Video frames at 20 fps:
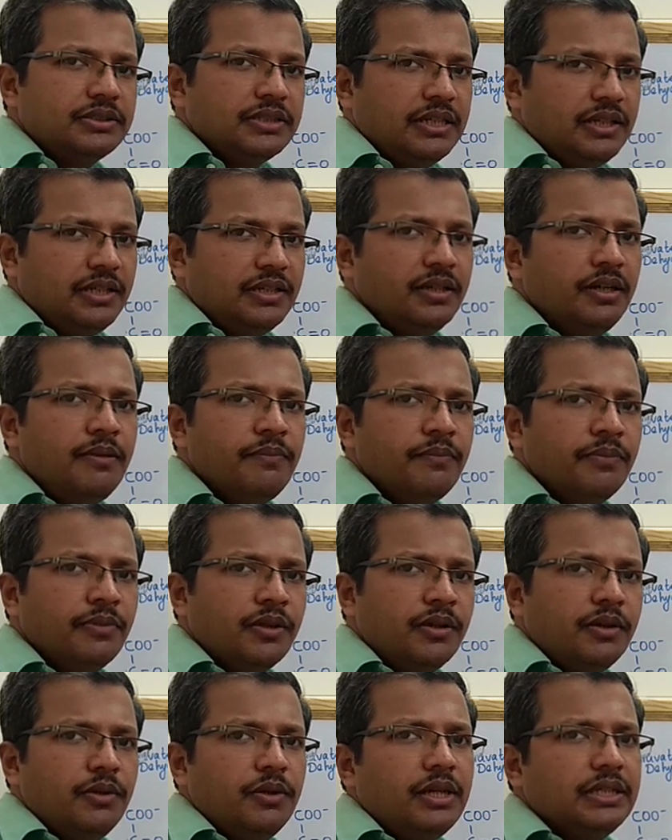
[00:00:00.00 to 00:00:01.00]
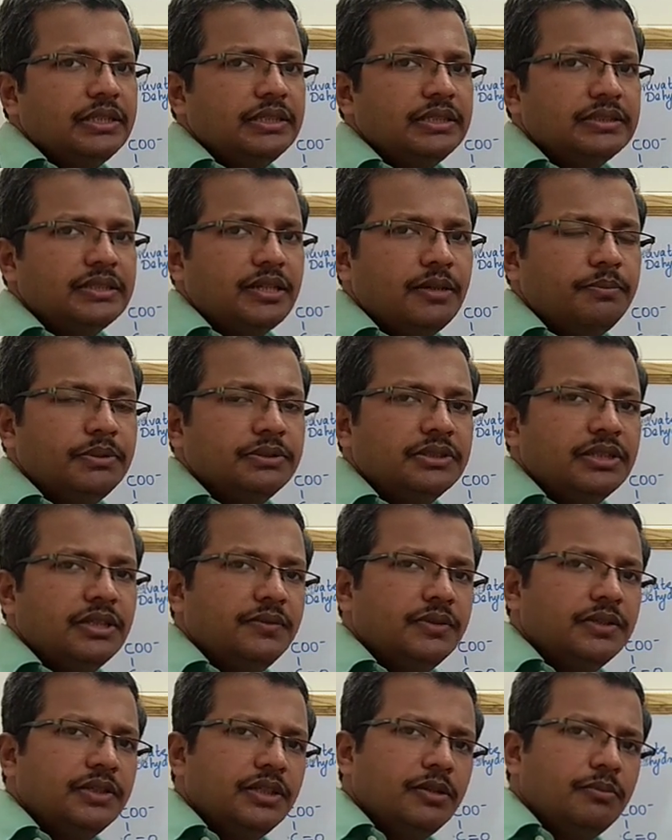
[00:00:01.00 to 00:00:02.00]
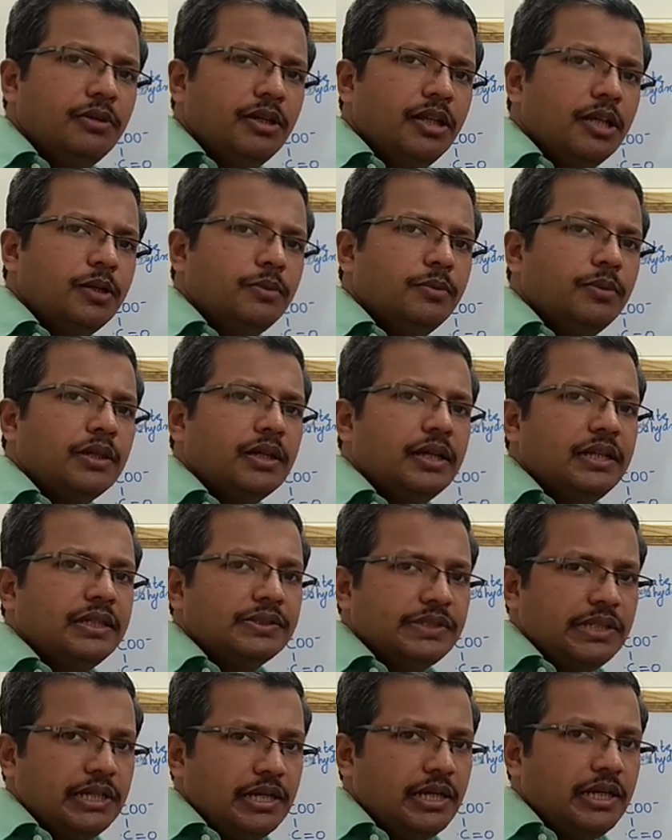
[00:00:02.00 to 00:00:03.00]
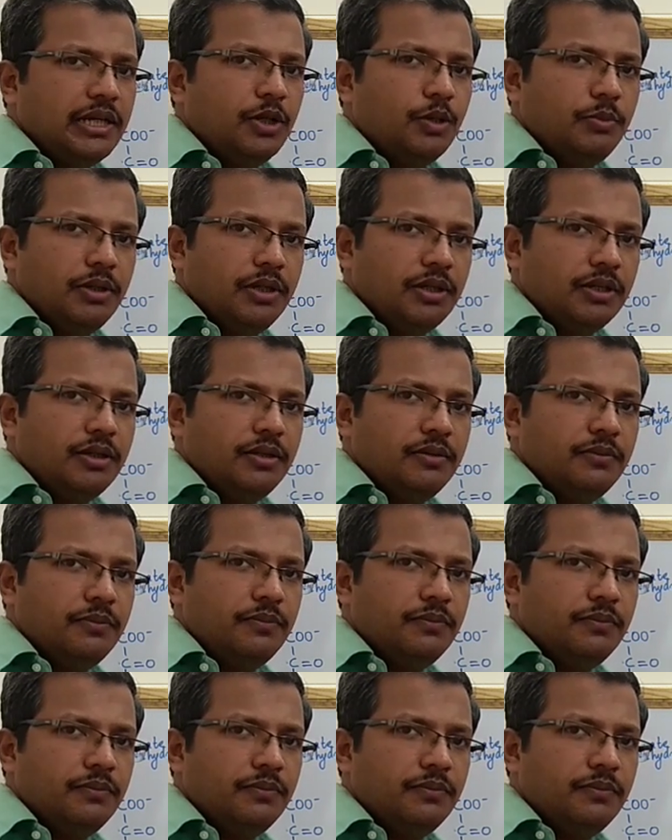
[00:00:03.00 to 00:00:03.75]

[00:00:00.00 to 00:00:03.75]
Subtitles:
cycle, you can just represent with a double arrow mark and a single arrow mark